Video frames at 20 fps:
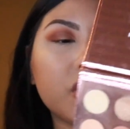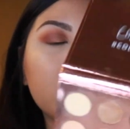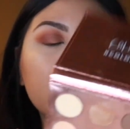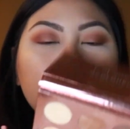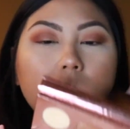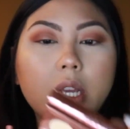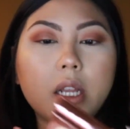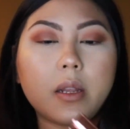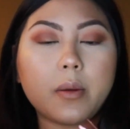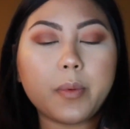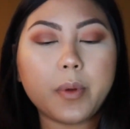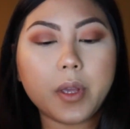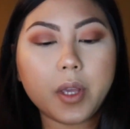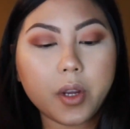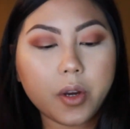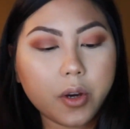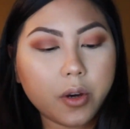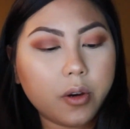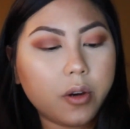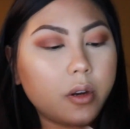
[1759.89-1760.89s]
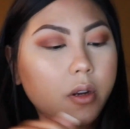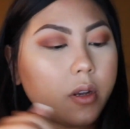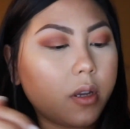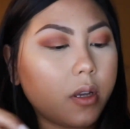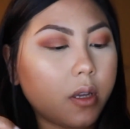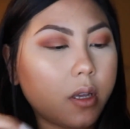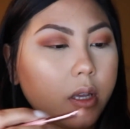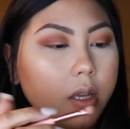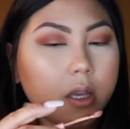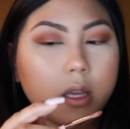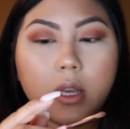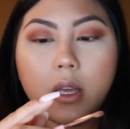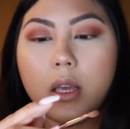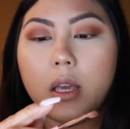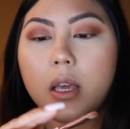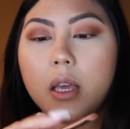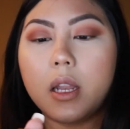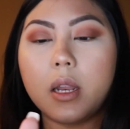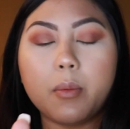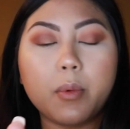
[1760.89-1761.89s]
shade up here.
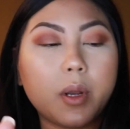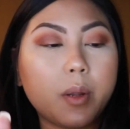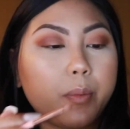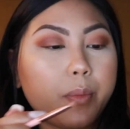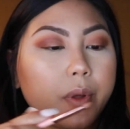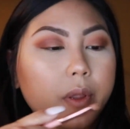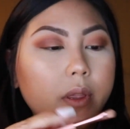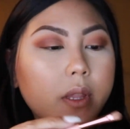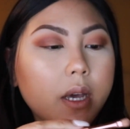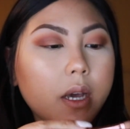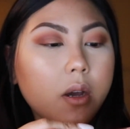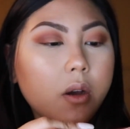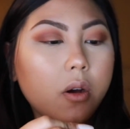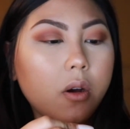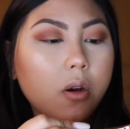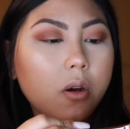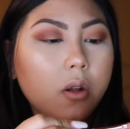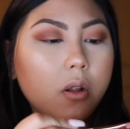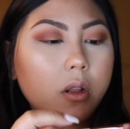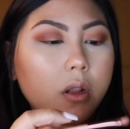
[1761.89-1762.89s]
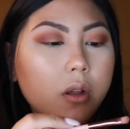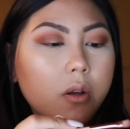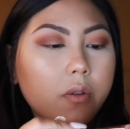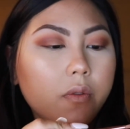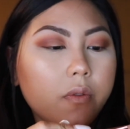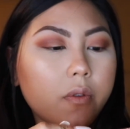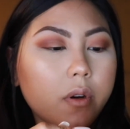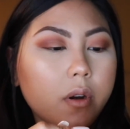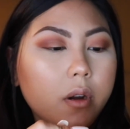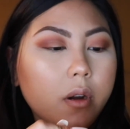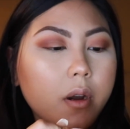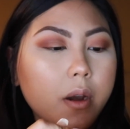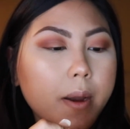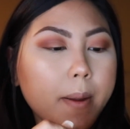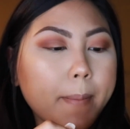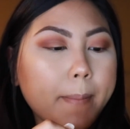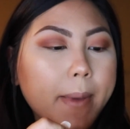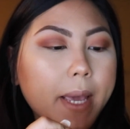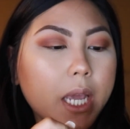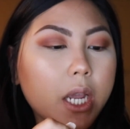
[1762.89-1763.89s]
And I'm going to put that all over
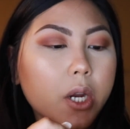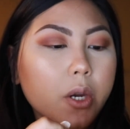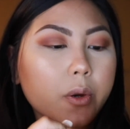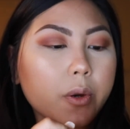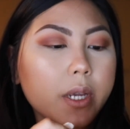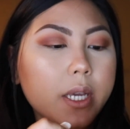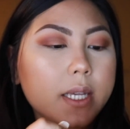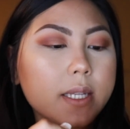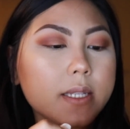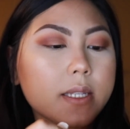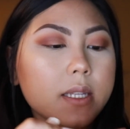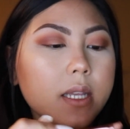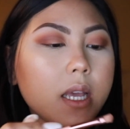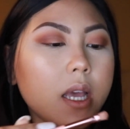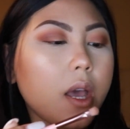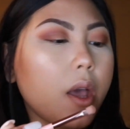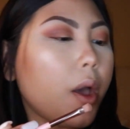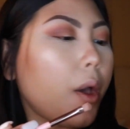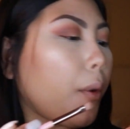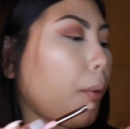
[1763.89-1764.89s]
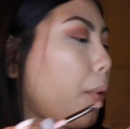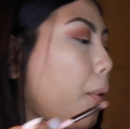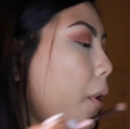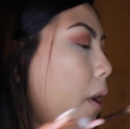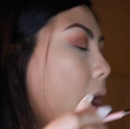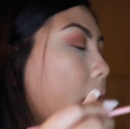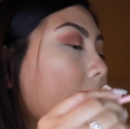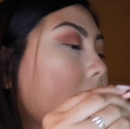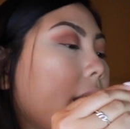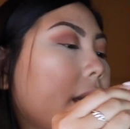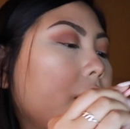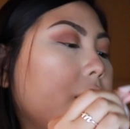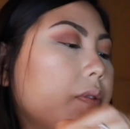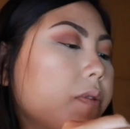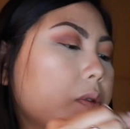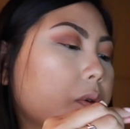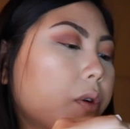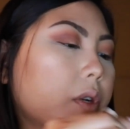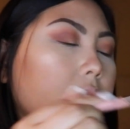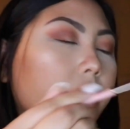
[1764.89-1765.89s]
my crease. Kind of
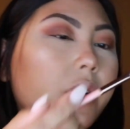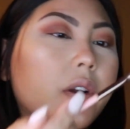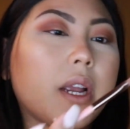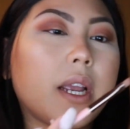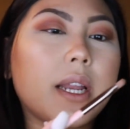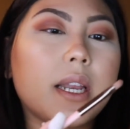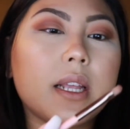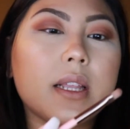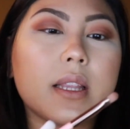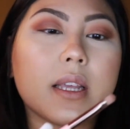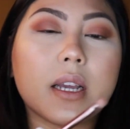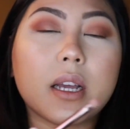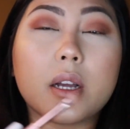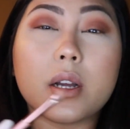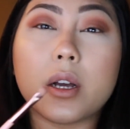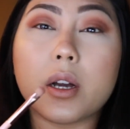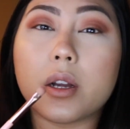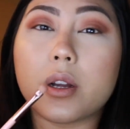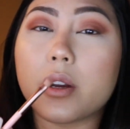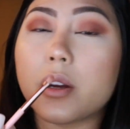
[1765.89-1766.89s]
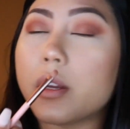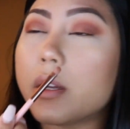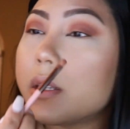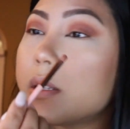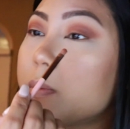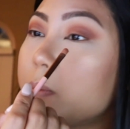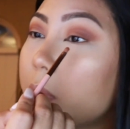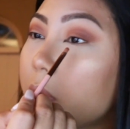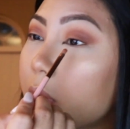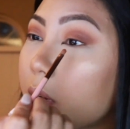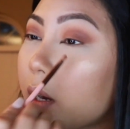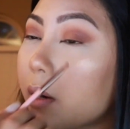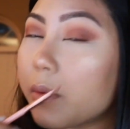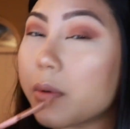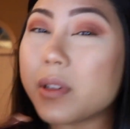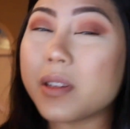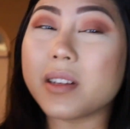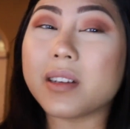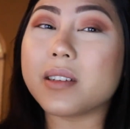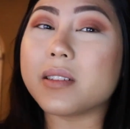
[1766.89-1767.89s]
sort of creating like a cut crease, but not
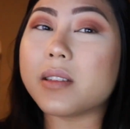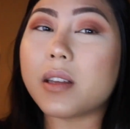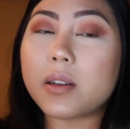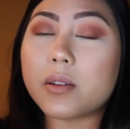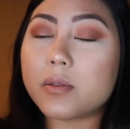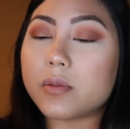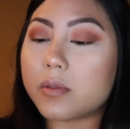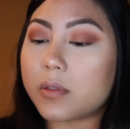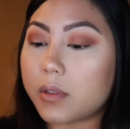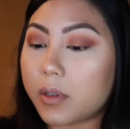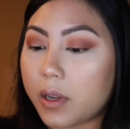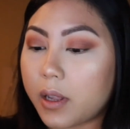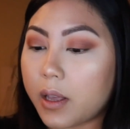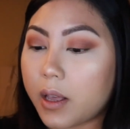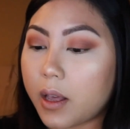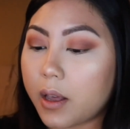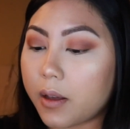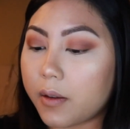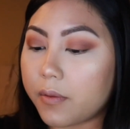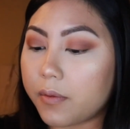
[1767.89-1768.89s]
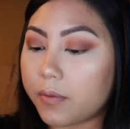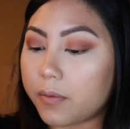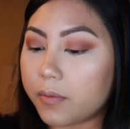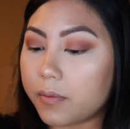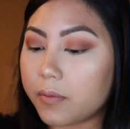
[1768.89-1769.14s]
really because I don't have